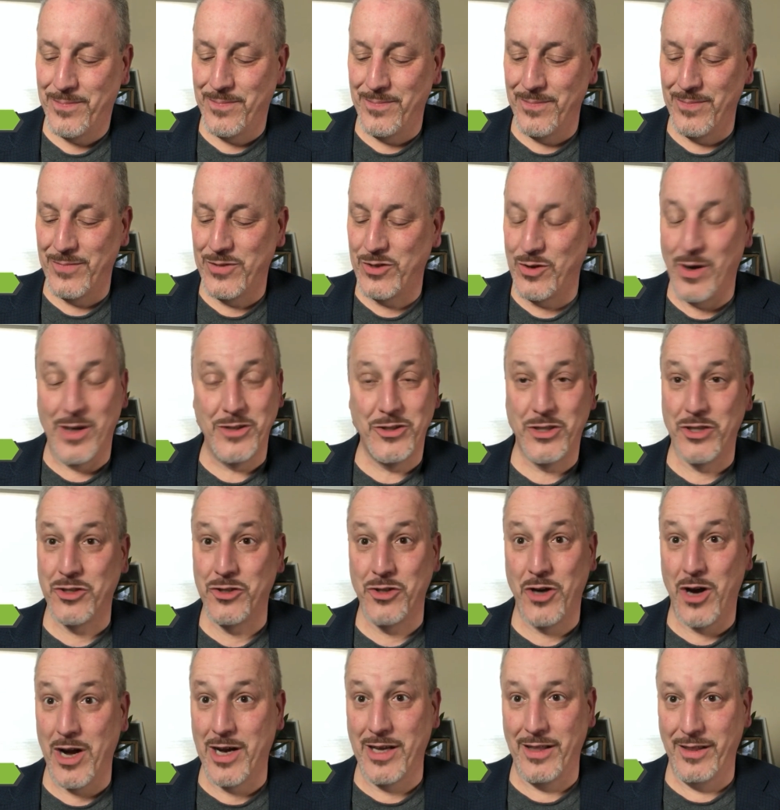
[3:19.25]
So I'll just
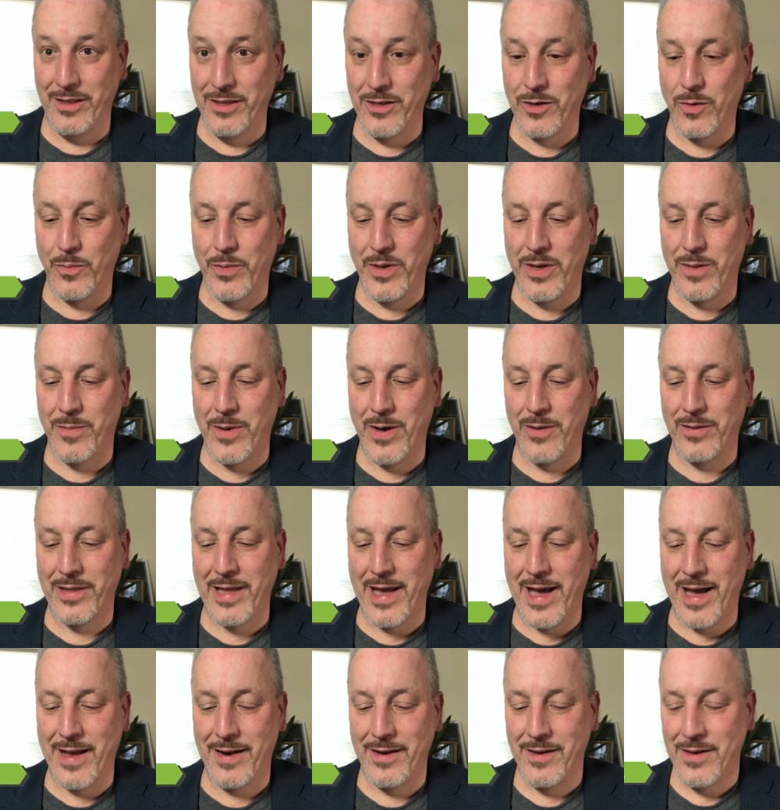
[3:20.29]
talk a little bit about
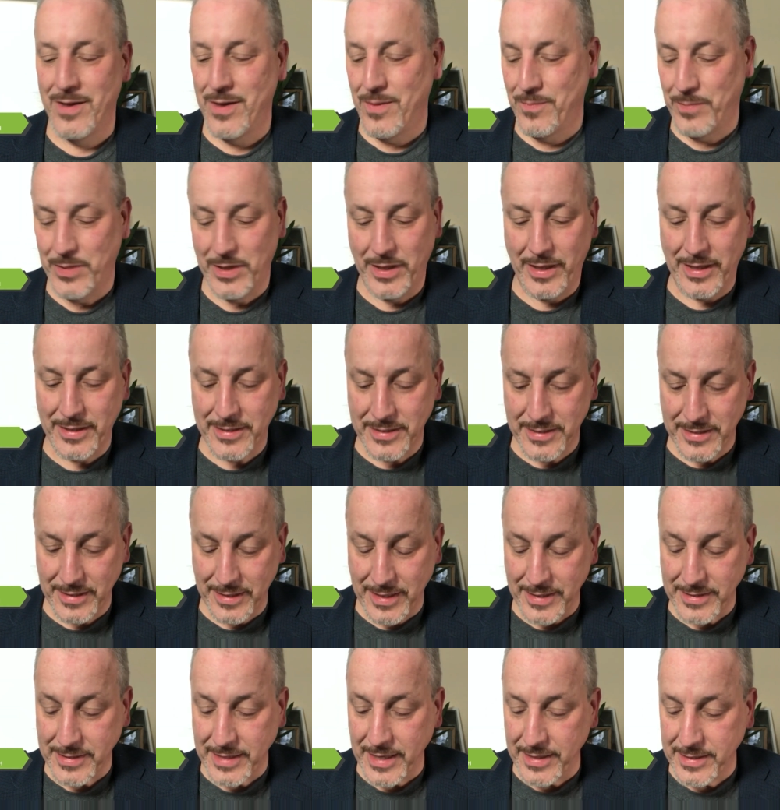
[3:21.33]
that. But
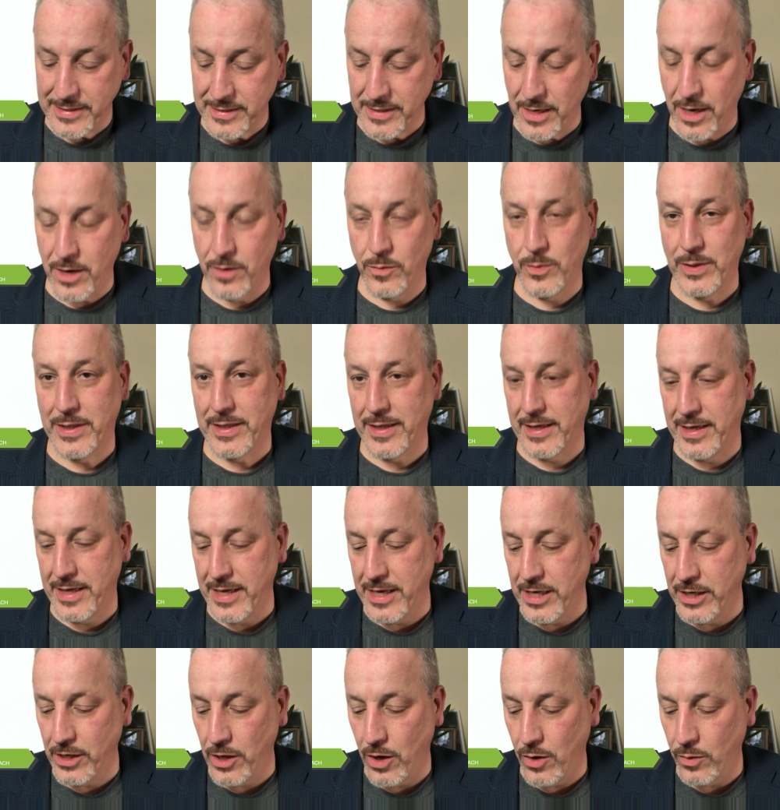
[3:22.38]
let's get started with the
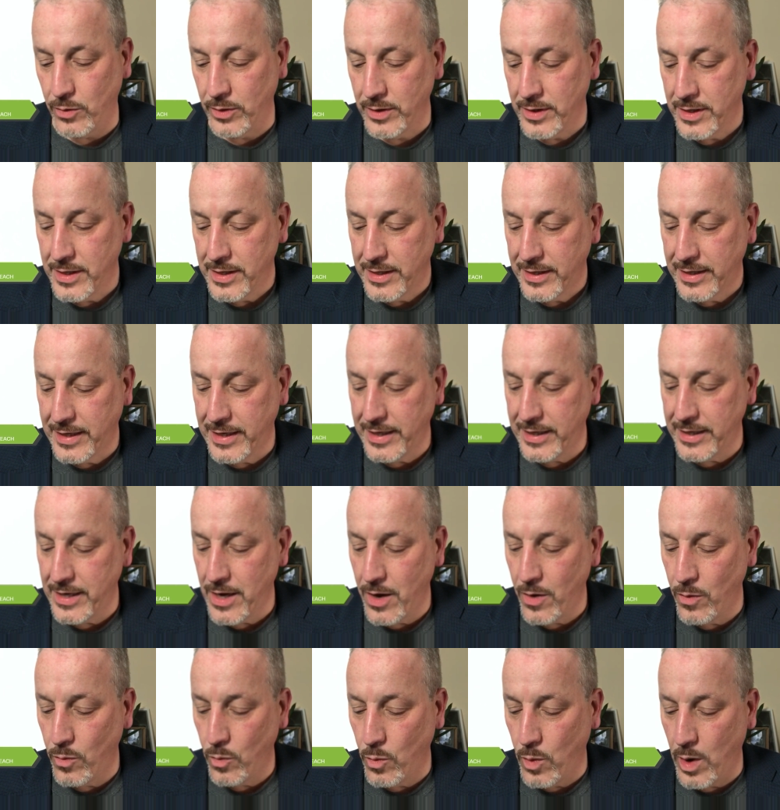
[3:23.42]
keynote.
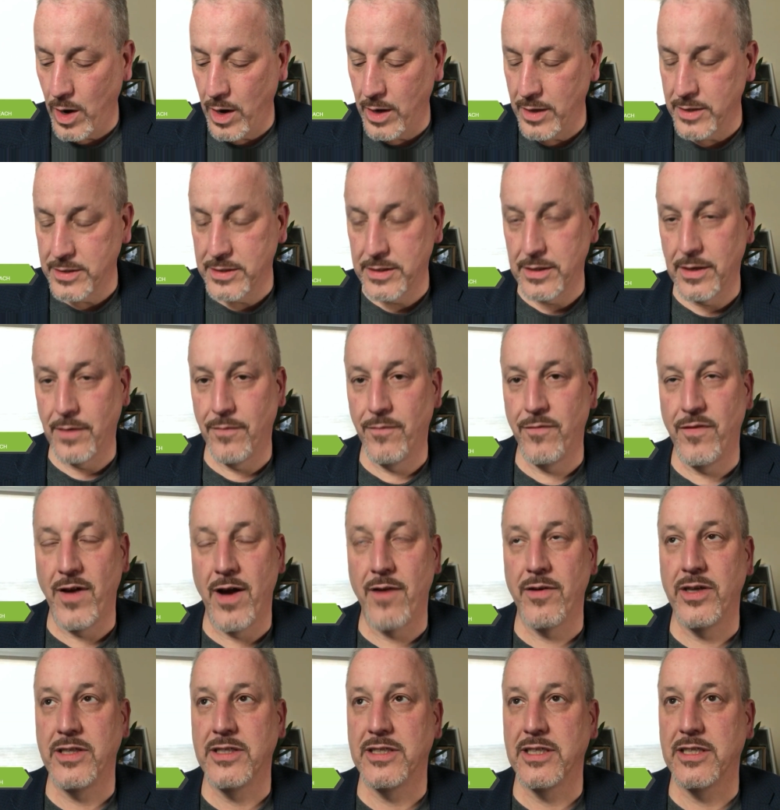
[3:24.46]
Keynote was a
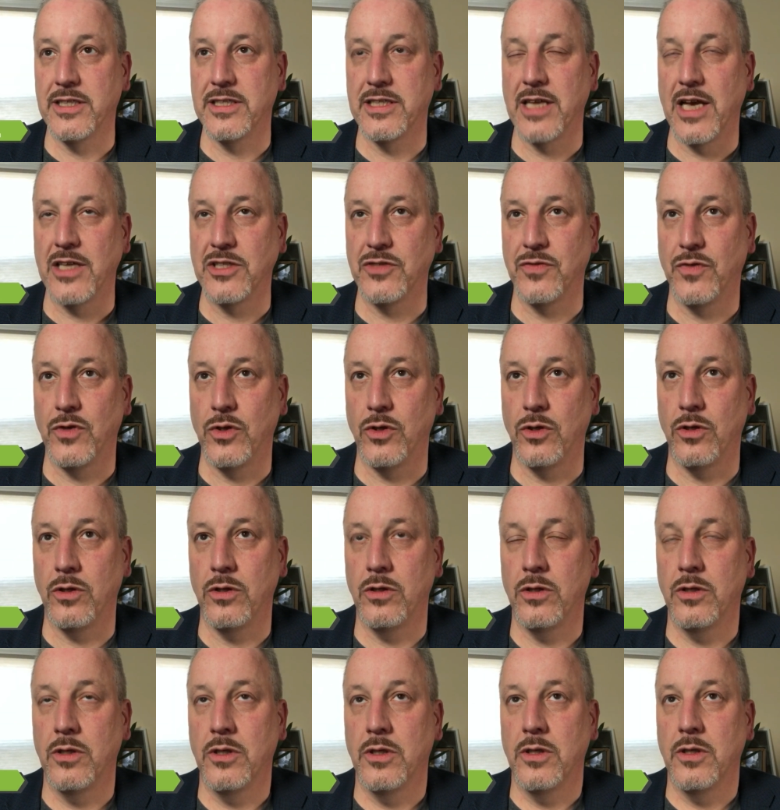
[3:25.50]
very successful
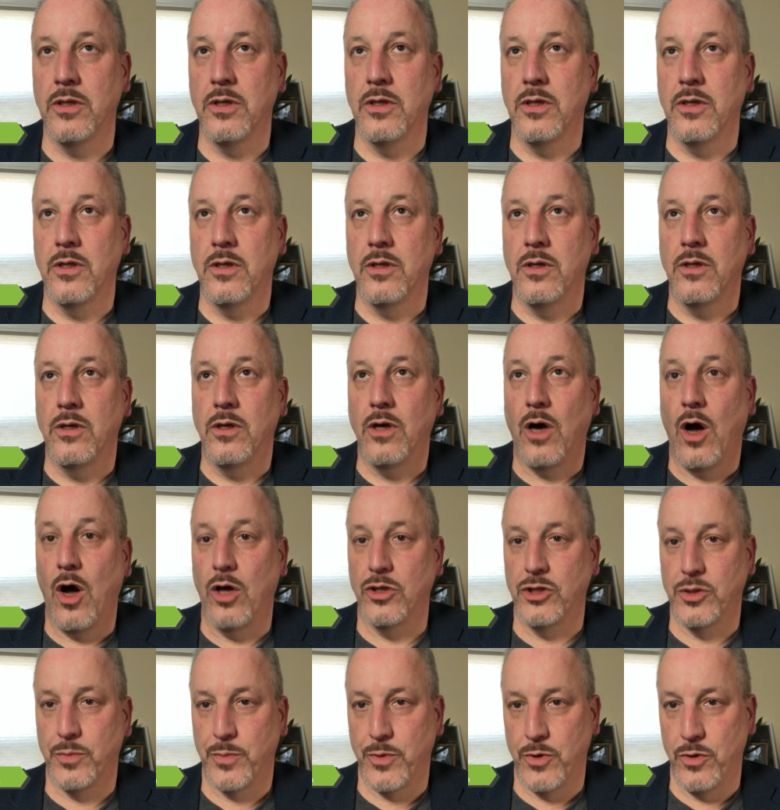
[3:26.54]

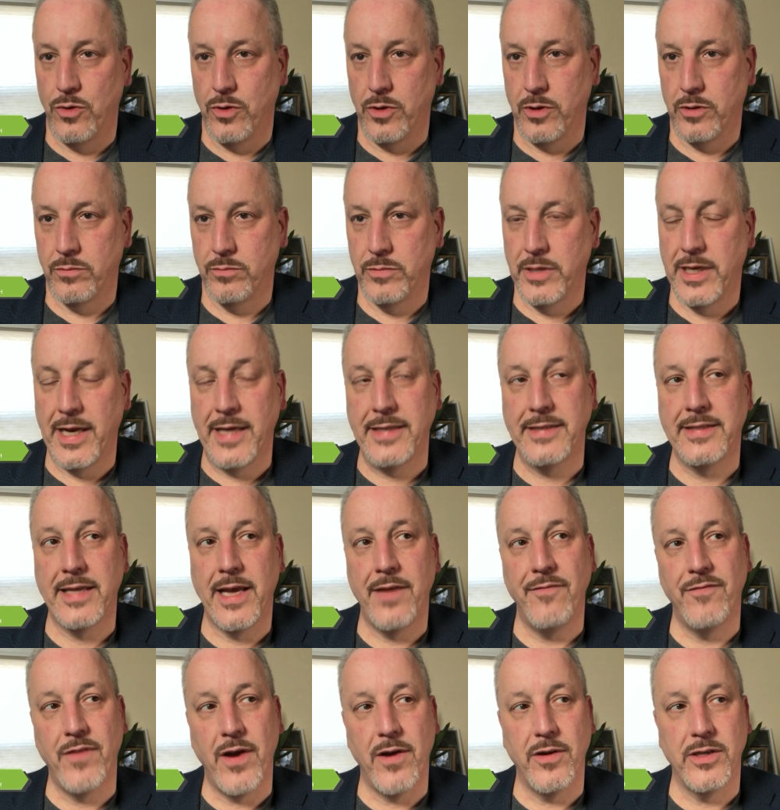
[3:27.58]
entrepreneur. And I say
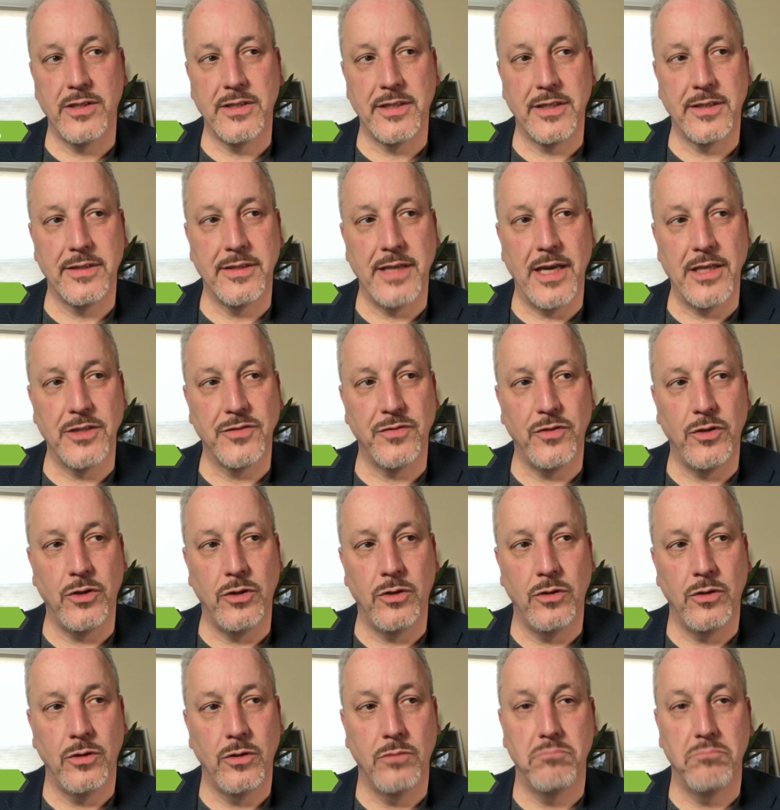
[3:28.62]
very successful.